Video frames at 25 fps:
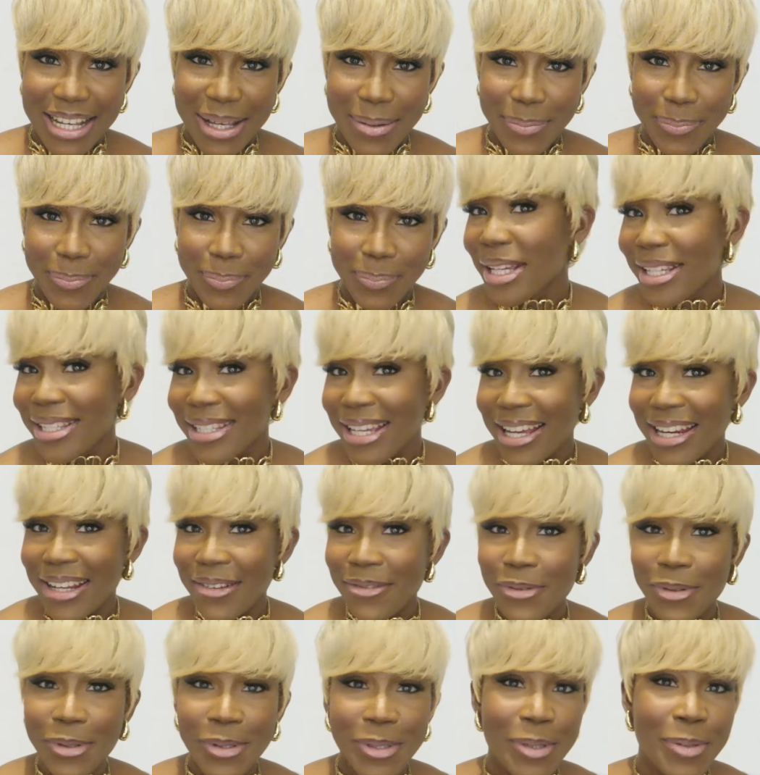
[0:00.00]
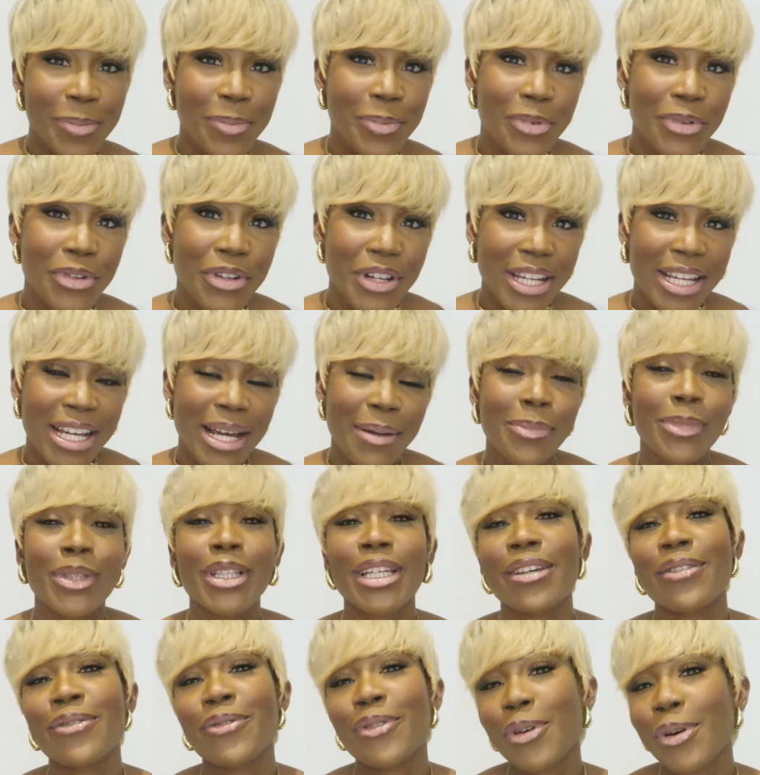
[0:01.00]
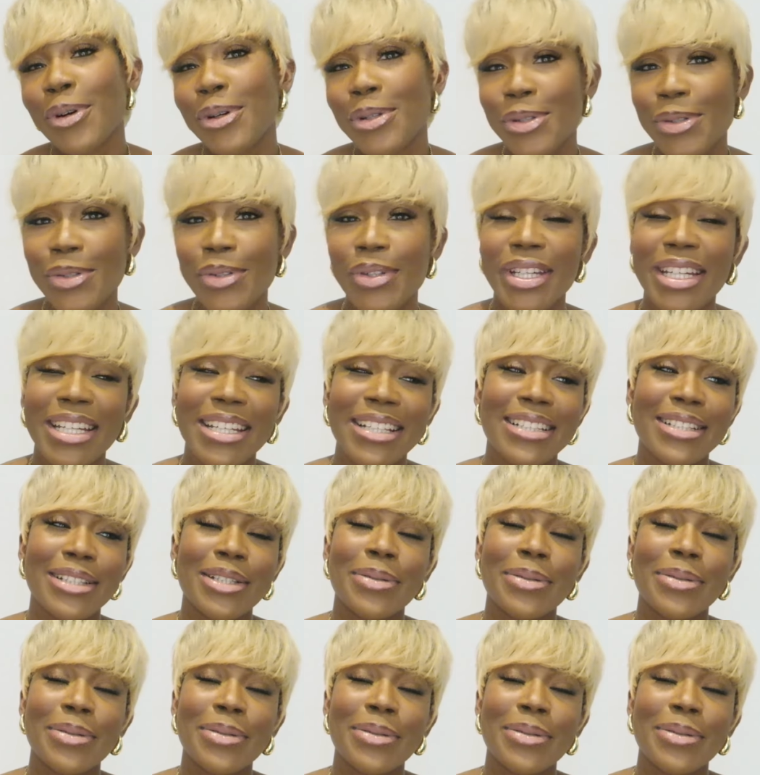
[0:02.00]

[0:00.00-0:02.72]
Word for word: I'm excited for spring. I'm looking forward to it.